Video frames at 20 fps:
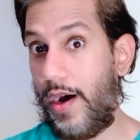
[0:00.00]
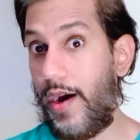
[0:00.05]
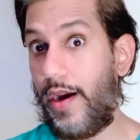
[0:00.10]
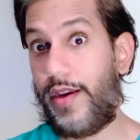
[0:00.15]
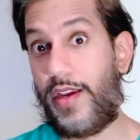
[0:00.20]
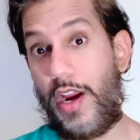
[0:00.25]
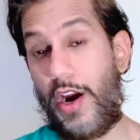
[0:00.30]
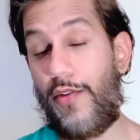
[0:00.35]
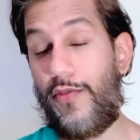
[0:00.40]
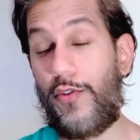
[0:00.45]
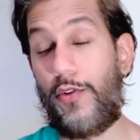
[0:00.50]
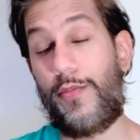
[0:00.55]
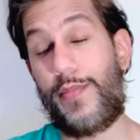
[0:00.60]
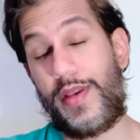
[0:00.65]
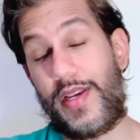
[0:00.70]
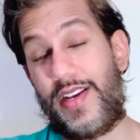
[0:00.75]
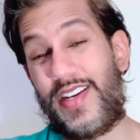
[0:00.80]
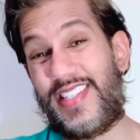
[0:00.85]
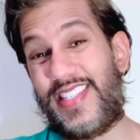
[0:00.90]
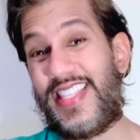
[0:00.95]
careful
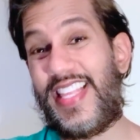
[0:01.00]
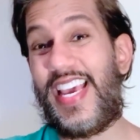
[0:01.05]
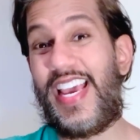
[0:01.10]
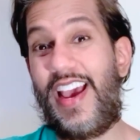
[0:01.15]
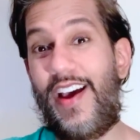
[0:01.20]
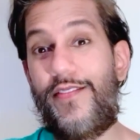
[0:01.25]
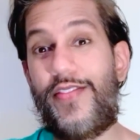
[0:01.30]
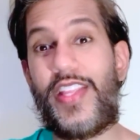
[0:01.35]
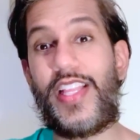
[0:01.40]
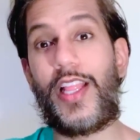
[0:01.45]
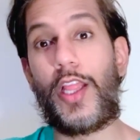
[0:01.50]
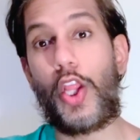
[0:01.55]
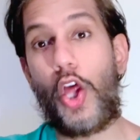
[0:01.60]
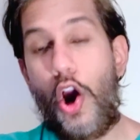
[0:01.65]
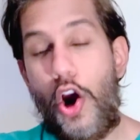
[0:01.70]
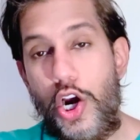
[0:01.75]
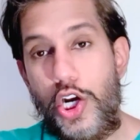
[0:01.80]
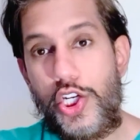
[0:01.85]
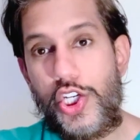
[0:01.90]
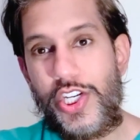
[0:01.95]
because they have the
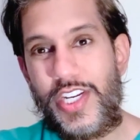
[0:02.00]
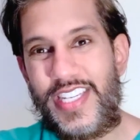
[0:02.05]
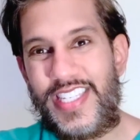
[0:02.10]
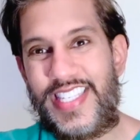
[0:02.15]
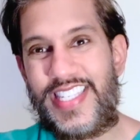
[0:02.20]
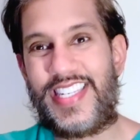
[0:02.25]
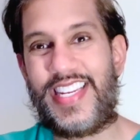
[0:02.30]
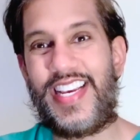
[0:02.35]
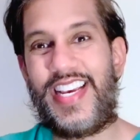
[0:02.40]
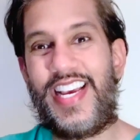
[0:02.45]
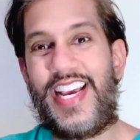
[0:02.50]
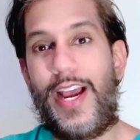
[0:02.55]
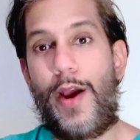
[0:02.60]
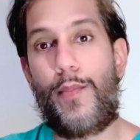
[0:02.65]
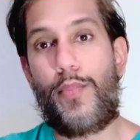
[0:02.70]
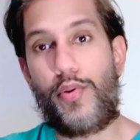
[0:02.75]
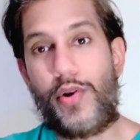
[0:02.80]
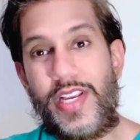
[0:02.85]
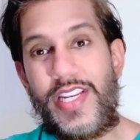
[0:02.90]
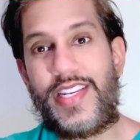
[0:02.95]
largest
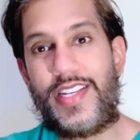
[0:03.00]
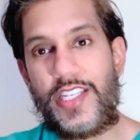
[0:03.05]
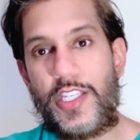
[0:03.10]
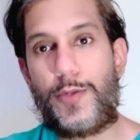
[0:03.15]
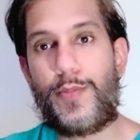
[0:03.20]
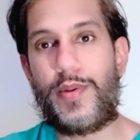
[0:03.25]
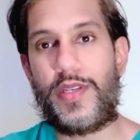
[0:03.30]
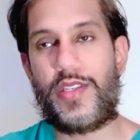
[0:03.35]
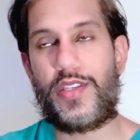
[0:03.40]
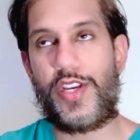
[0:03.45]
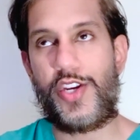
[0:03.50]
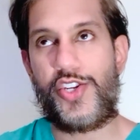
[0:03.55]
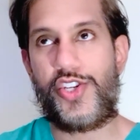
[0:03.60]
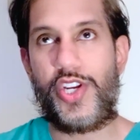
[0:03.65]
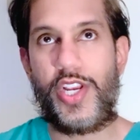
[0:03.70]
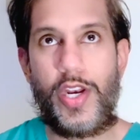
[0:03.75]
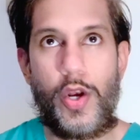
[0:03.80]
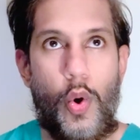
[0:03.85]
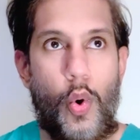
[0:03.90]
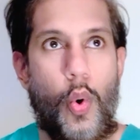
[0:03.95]

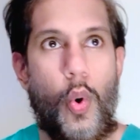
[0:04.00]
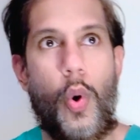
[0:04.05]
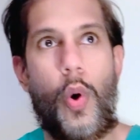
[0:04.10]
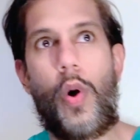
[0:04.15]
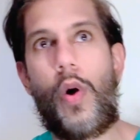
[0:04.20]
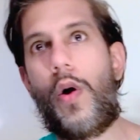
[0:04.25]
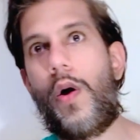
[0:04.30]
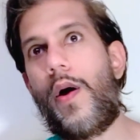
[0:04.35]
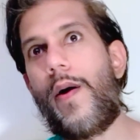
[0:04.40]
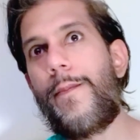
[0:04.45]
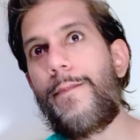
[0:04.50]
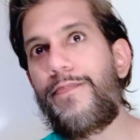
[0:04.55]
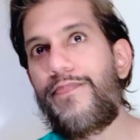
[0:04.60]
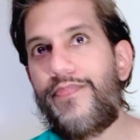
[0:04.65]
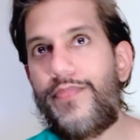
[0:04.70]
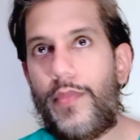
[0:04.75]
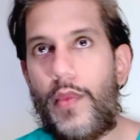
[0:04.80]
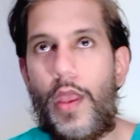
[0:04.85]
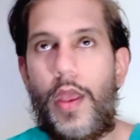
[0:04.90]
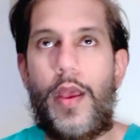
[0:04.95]
predisposition, or
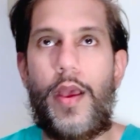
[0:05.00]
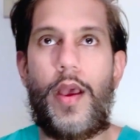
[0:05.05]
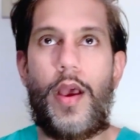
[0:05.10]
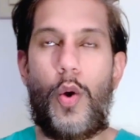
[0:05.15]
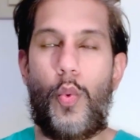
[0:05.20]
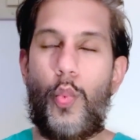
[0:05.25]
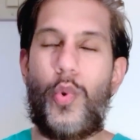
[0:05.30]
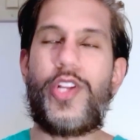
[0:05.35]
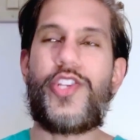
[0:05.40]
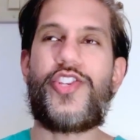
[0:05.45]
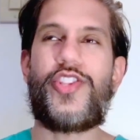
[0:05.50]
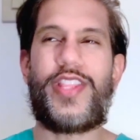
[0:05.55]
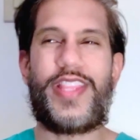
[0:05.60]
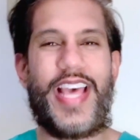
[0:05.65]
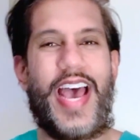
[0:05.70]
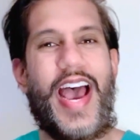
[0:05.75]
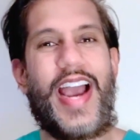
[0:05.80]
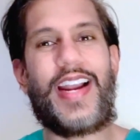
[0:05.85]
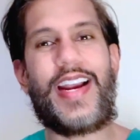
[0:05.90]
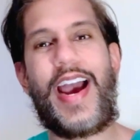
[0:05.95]
which
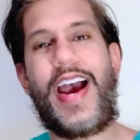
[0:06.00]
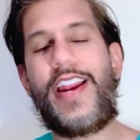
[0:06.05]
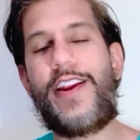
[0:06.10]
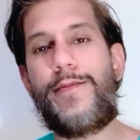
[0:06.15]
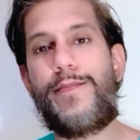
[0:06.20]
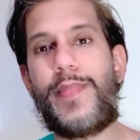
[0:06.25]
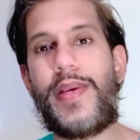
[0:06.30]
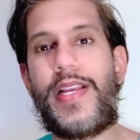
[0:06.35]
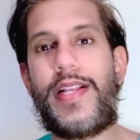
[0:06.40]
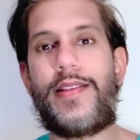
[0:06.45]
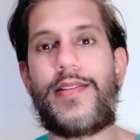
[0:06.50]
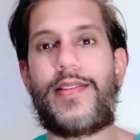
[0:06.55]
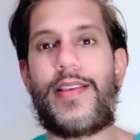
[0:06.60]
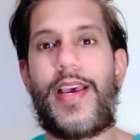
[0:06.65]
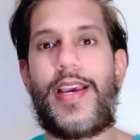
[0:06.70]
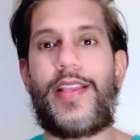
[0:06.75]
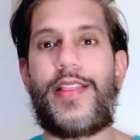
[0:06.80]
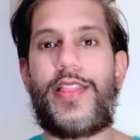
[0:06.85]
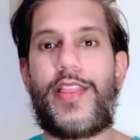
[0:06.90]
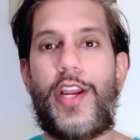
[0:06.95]
that kind of means
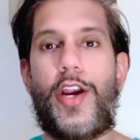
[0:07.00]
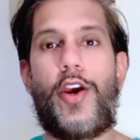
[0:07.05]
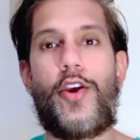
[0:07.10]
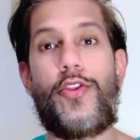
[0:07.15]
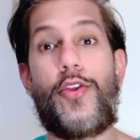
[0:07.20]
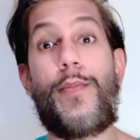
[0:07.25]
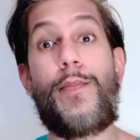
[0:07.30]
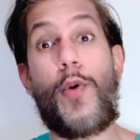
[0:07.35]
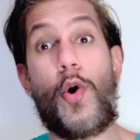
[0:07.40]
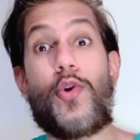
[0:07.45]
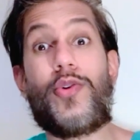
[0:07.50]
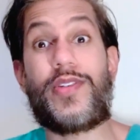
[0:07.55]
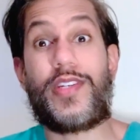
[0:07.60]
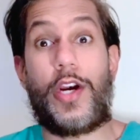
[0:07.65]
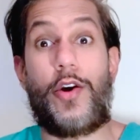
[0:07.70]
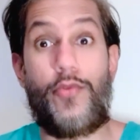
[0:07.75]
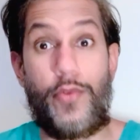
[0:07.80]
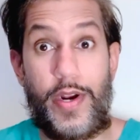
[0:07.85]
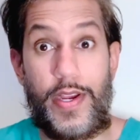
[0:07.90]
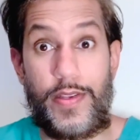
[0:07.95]
they're the most
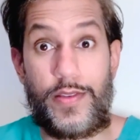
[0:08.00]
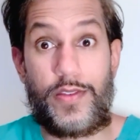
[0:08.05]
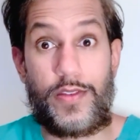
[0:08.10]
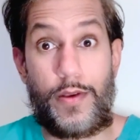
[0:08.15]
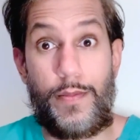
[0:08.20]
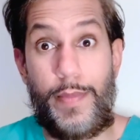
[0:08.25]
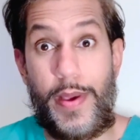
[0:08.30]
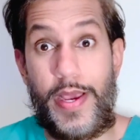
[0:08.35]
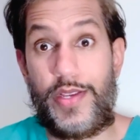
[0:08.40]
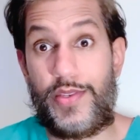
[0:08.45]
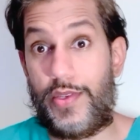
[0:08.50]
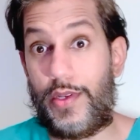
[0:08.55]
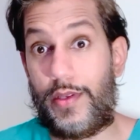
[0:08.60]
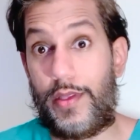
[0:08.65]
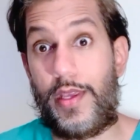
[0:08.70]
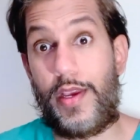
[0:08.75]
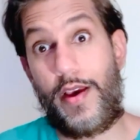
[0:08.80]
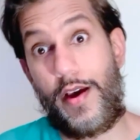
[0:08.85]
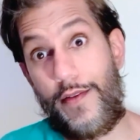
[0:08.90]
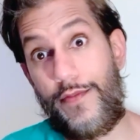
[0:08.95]
at risk,
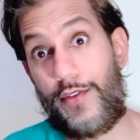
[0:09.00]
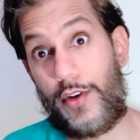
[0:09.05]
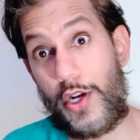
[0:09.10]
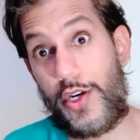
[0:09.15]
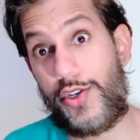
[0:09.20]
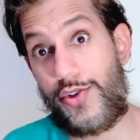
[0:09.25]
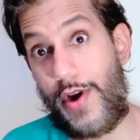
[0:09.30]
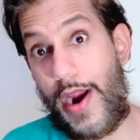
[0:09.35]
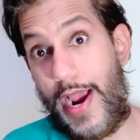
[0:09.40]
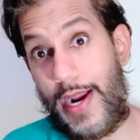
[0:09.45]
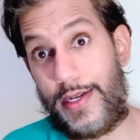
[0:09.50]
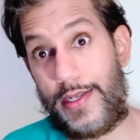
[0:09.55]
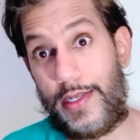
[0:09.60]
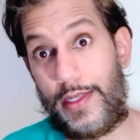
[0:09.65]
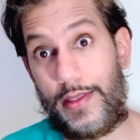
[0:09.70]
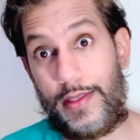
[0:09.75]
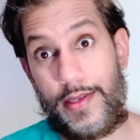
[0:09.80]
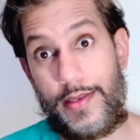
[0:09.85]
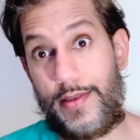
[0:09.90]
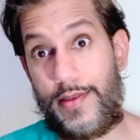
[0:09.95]
basically, of
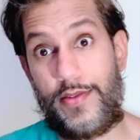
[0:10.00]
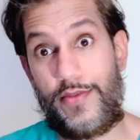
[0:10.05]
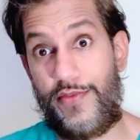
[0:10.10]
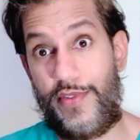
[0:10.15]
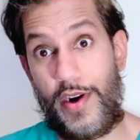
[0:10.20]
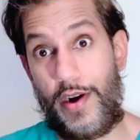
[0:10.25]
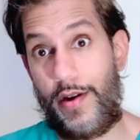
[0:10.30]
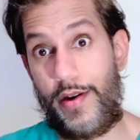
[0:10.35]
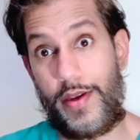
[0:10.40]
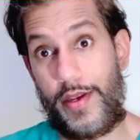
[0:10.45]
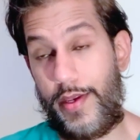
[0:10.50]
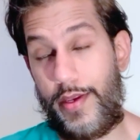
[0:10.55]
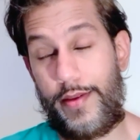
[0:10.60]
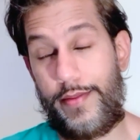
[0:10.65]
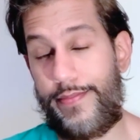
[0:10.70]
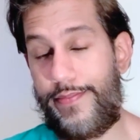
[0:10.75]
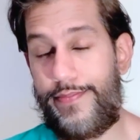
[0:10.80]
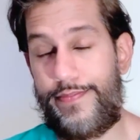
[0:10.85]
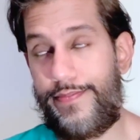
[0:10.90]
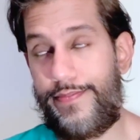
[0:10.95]
contracting this
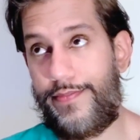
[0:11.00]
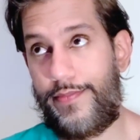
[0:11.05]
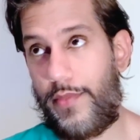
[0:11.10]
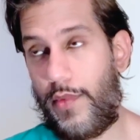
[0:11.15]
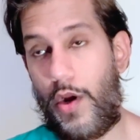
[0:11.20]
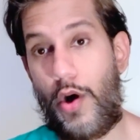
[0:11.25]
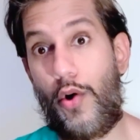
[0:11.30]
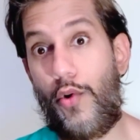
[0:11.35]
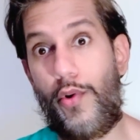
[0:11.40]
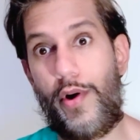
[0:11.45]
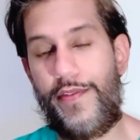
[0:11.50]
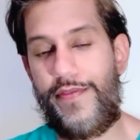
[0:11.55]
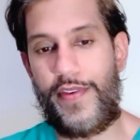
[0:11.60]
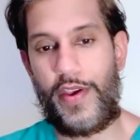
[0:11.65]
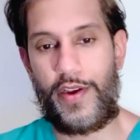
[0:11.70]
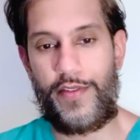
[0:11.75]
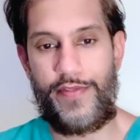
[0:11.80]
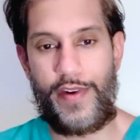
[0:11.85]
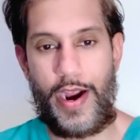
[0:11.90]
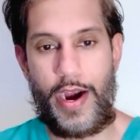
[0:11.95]
very
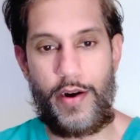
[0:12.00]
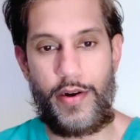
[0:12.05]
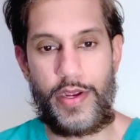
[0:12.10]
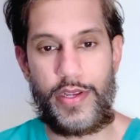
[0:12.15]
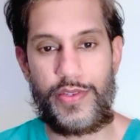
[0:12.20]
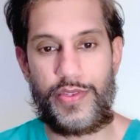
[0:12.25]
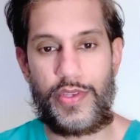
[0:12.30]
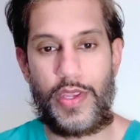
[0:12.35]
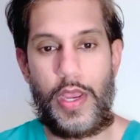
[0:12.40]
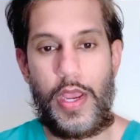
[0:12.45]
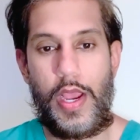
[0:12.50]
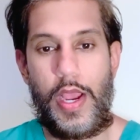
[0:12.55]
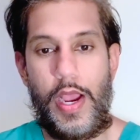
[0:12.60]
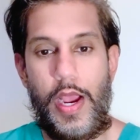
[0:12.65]
horrific virus.